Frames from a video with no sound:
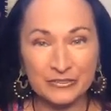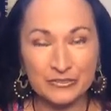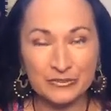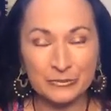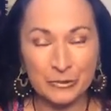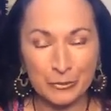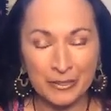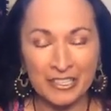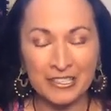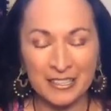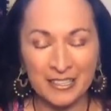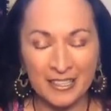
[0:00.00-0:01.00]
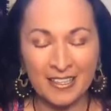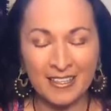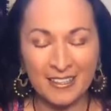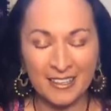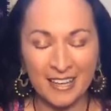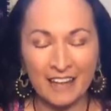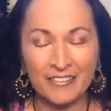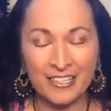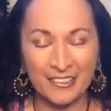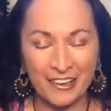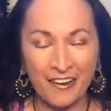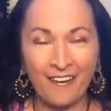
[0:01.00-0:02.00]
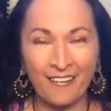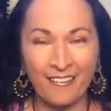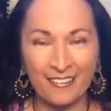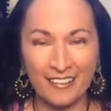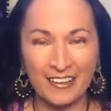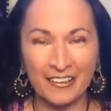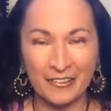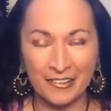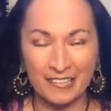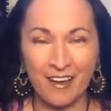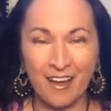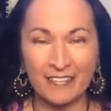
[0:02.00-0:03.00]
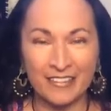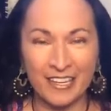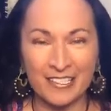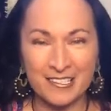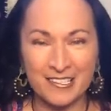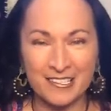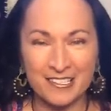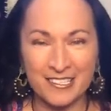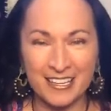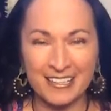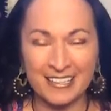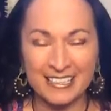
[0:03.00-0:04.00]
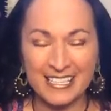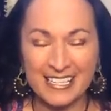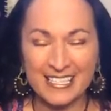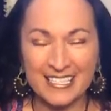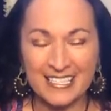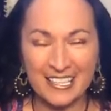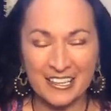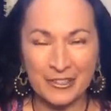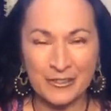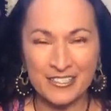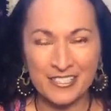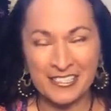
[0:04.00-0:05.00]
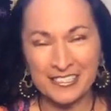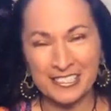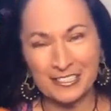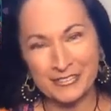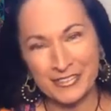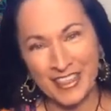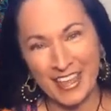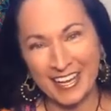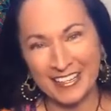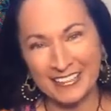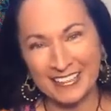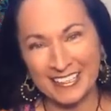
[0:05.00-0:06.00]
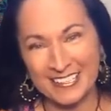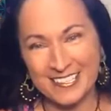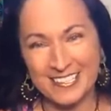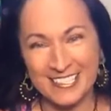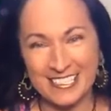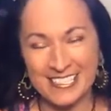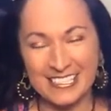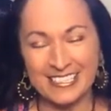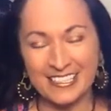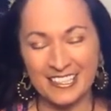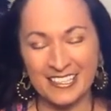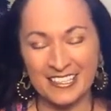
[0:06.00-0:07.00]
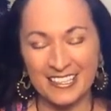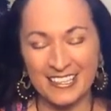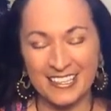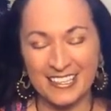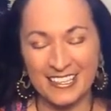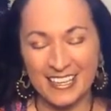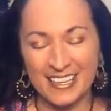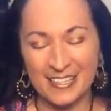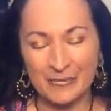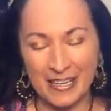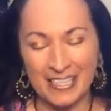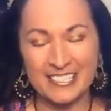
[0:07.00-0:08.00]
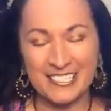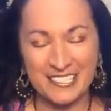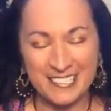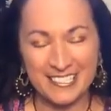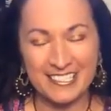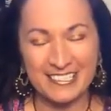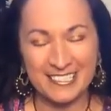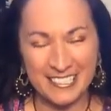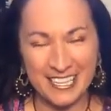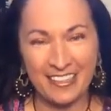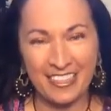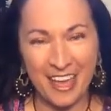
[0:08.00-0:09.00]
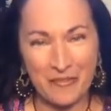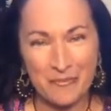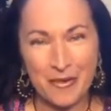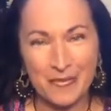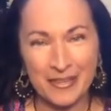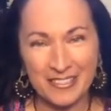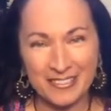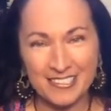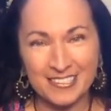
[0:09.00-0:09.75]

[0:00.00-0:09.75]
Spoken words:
we'll be having a call and going live next Thursday. So, stay tuned for that and see. Might just need to take that moment